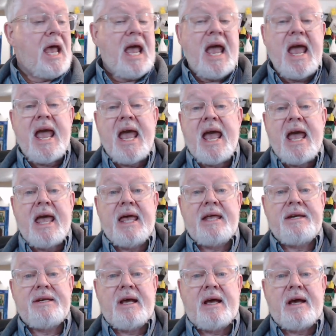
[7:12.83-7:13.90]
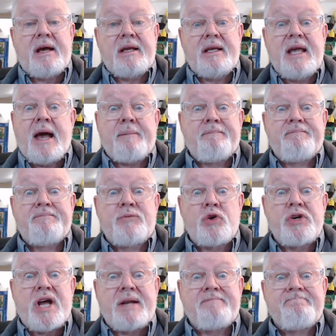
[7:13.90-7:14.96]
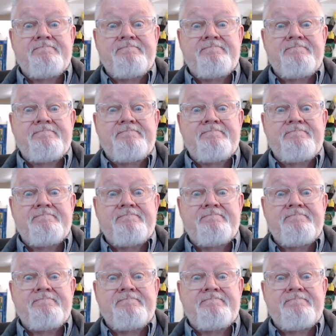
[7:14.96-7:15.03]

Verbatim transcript: And yeah, they're done.